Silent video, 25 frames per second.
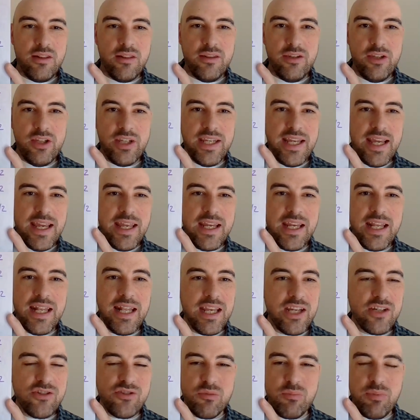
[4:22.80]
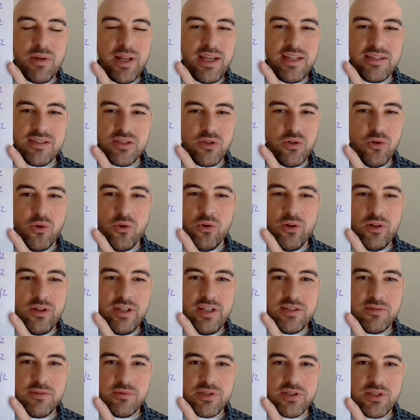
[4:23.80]
you're getting an extra place on all of
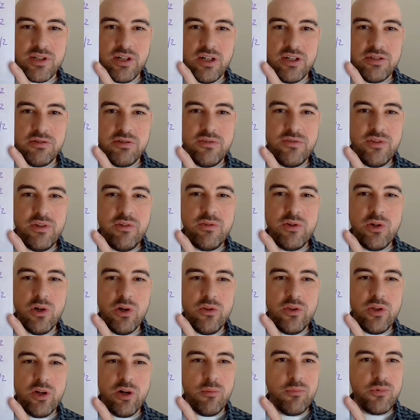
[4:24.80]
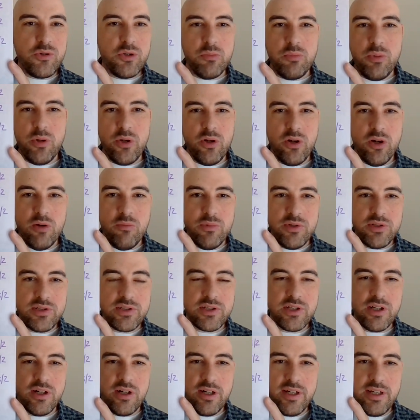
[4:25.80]
these with Sky. So if you've got the option, put it on with
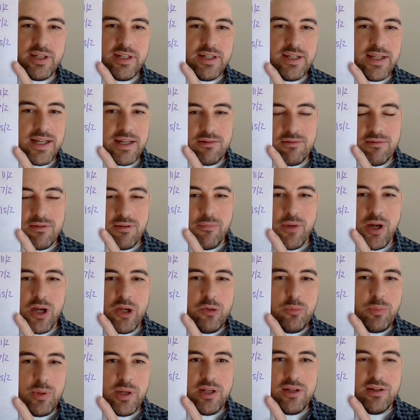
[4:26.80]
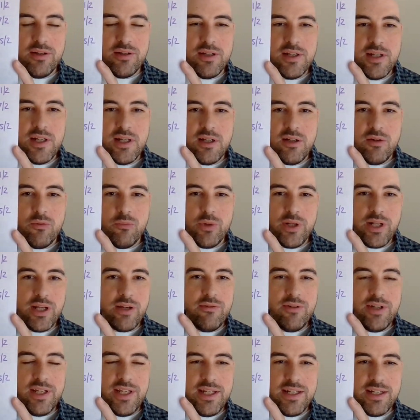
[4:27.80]
Sky. Now, I'm hoping we
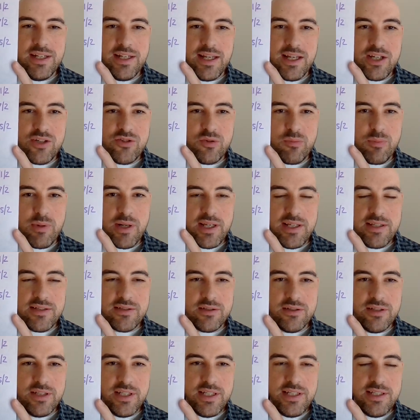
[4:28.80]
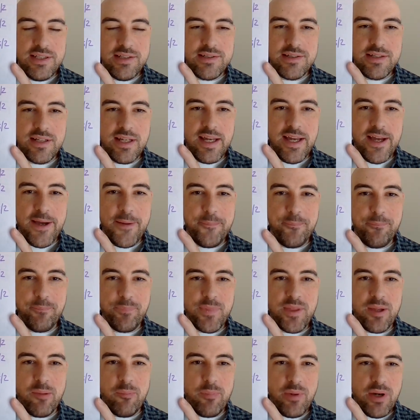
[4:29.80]
don't need an extra place on these,
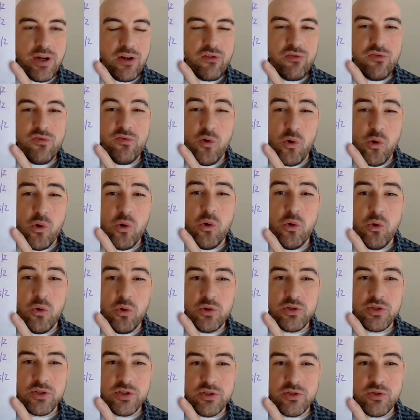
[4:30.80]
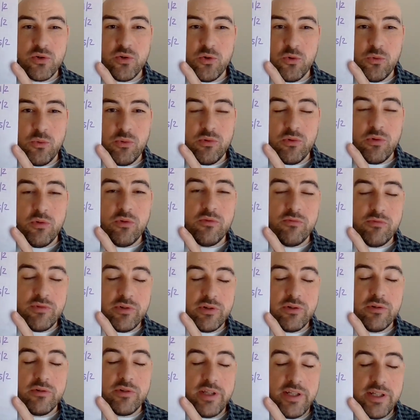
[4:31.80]
but 4 horses
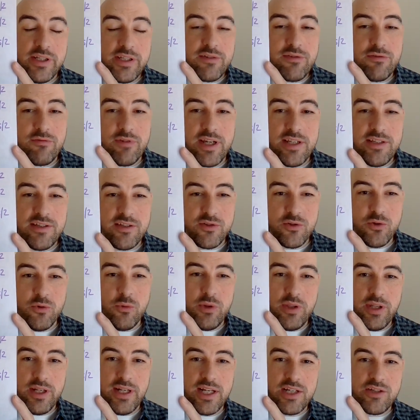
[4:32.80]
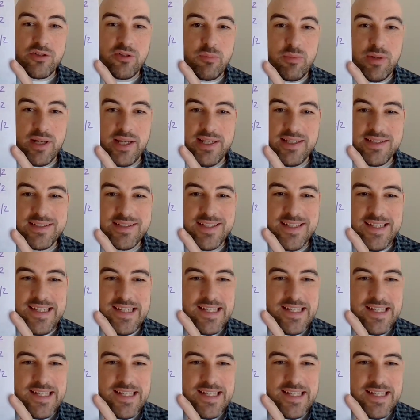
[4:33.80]
all in different races, all with an extra place.